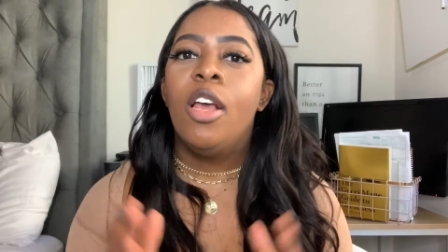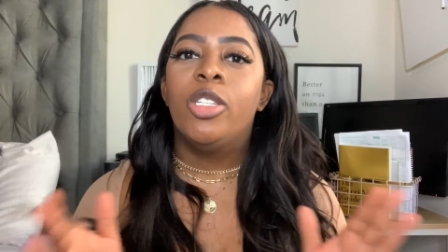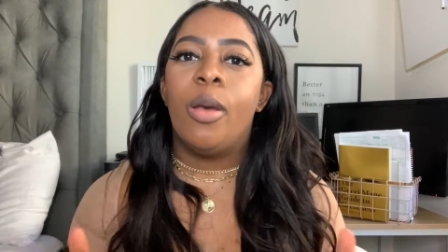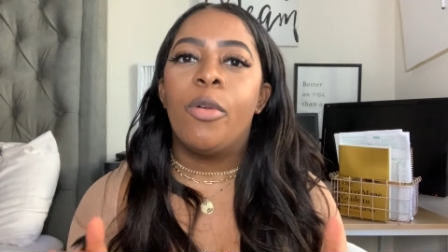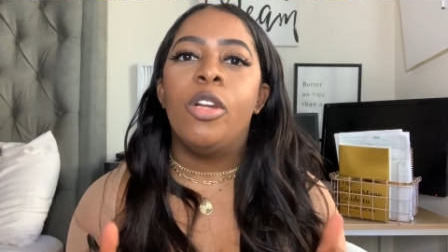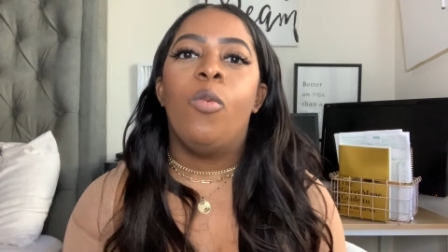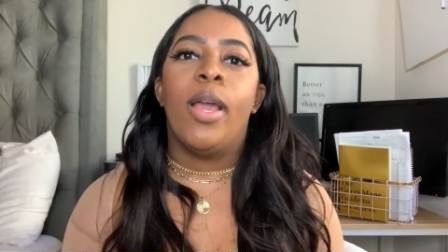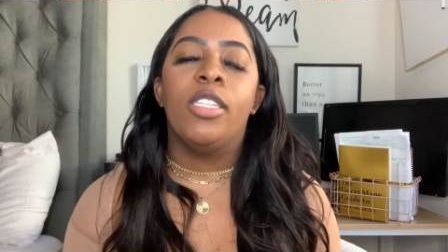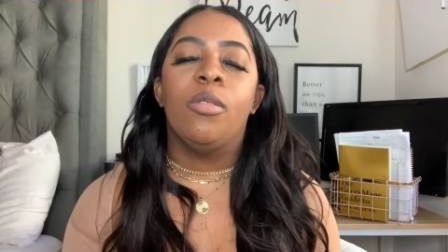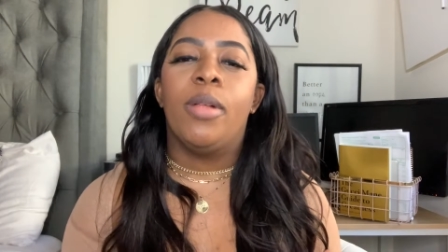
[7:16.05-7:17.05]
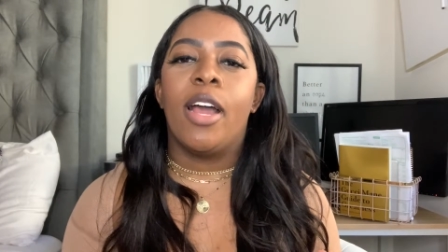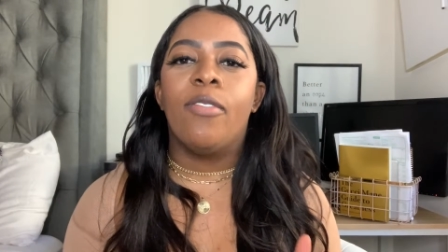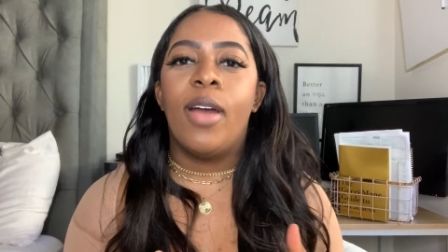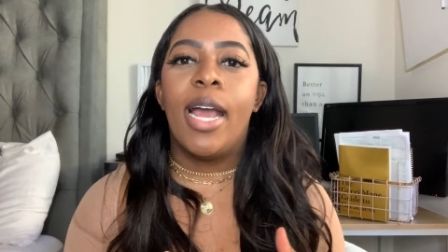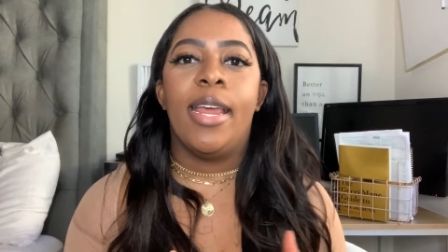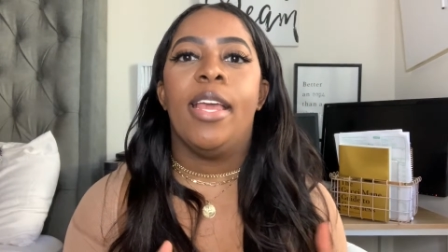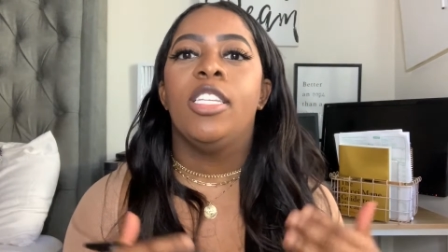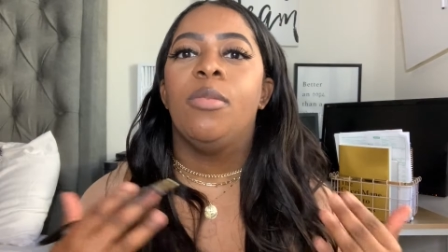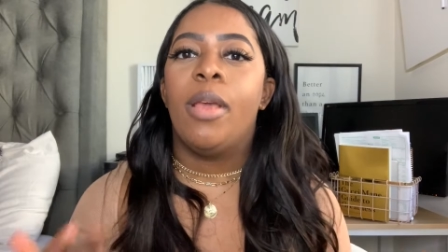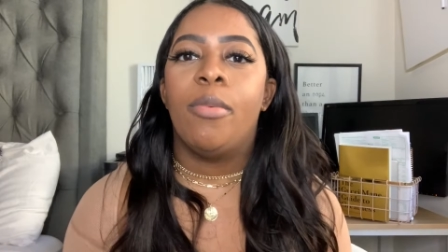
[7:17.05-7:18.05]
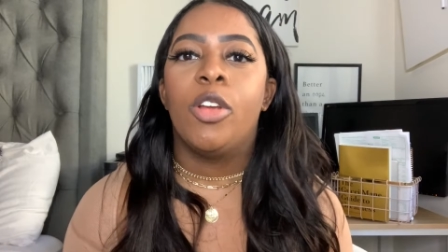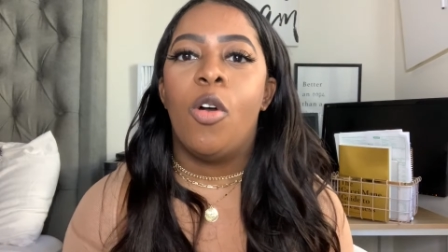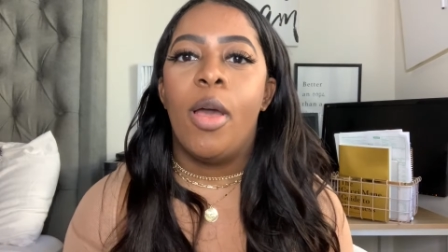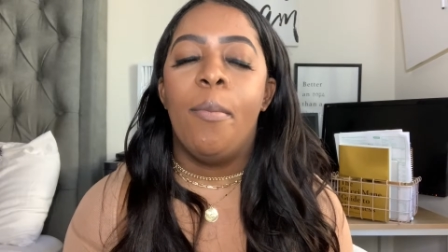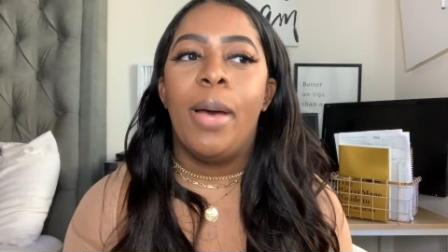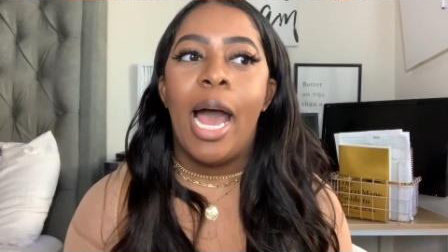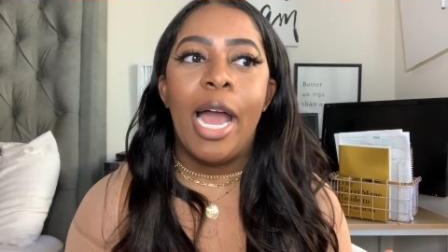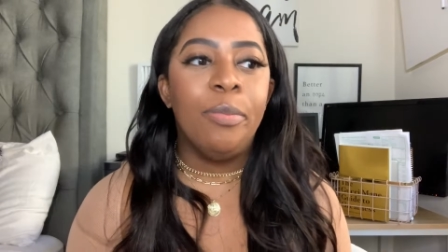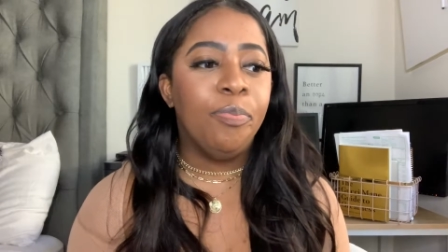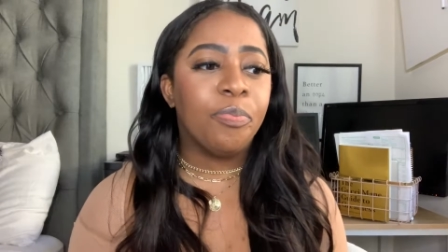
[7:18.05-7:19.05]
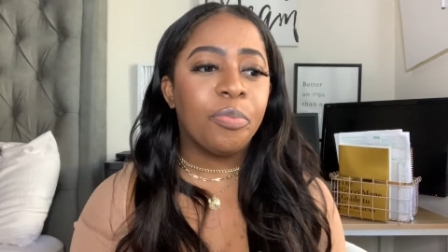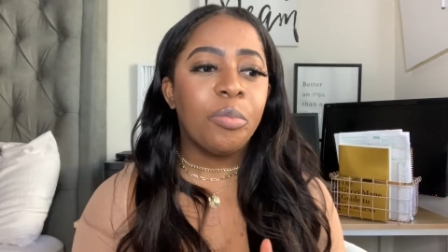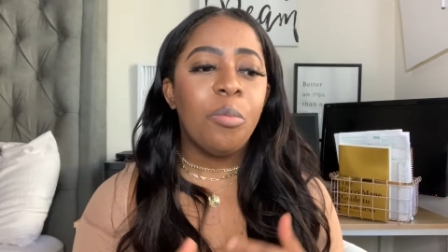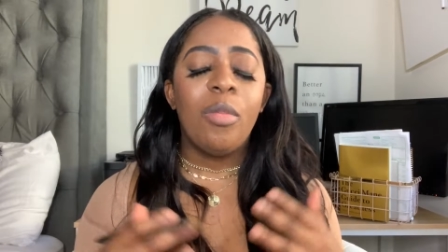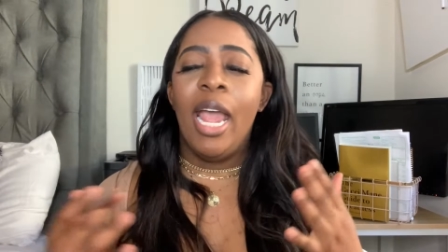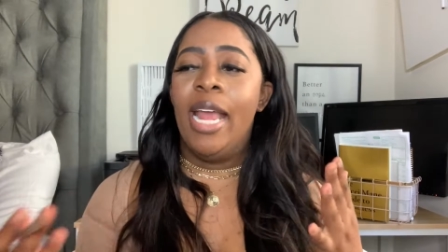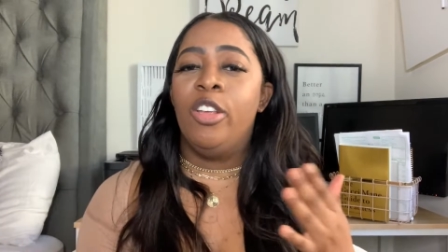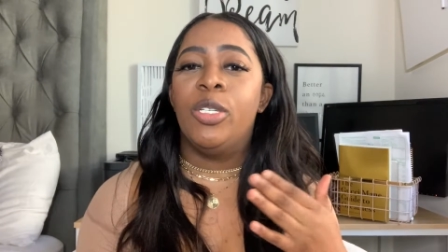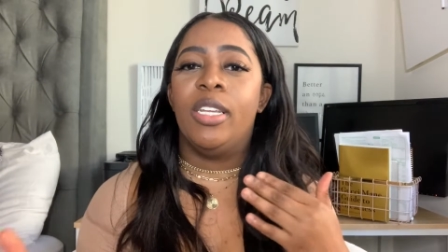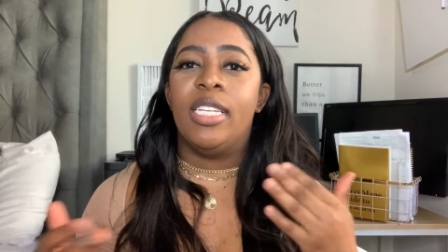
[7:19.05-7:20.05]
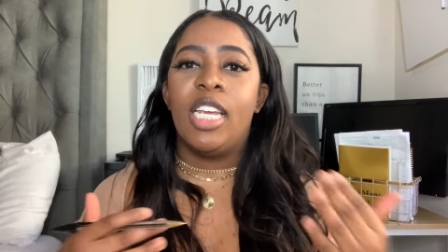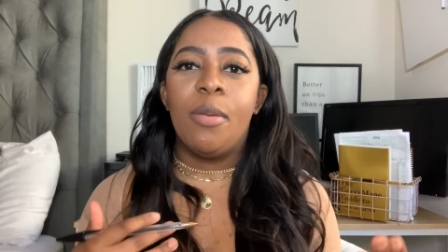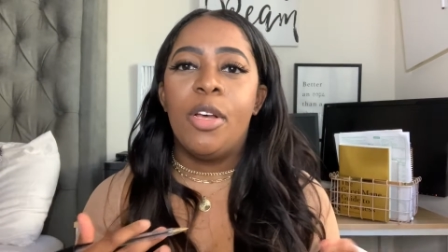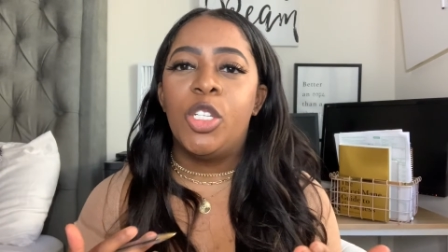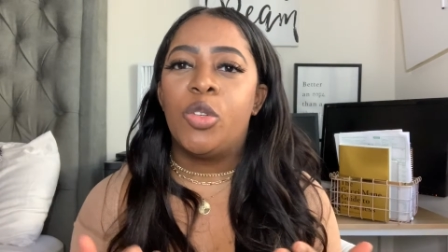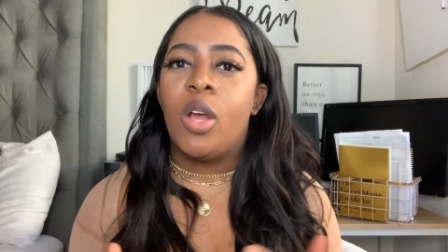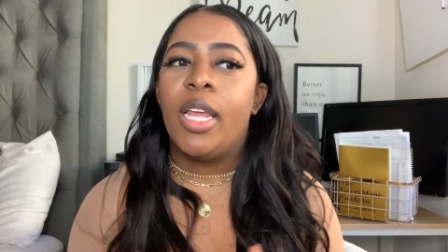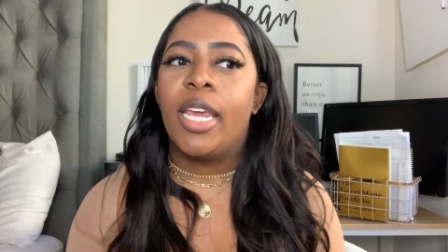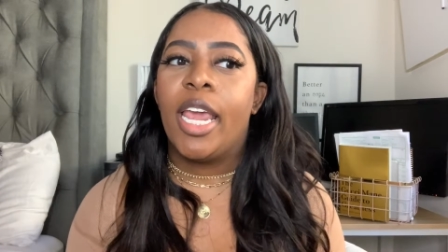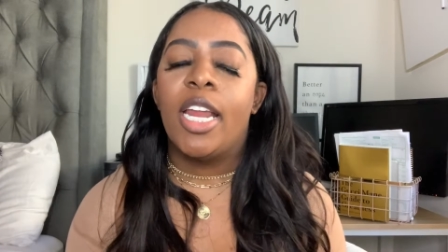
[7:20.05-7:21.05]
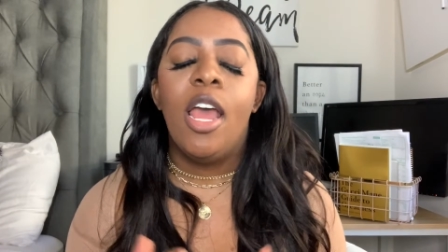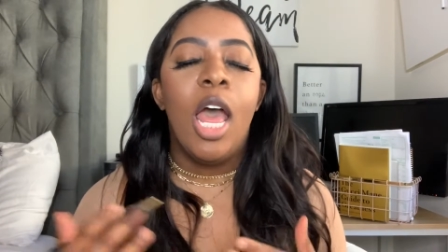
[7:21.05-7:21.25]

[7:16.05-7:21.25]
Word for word: So I'm going to wait till Black Friday to be able to go and buy and you see these emails strolling in.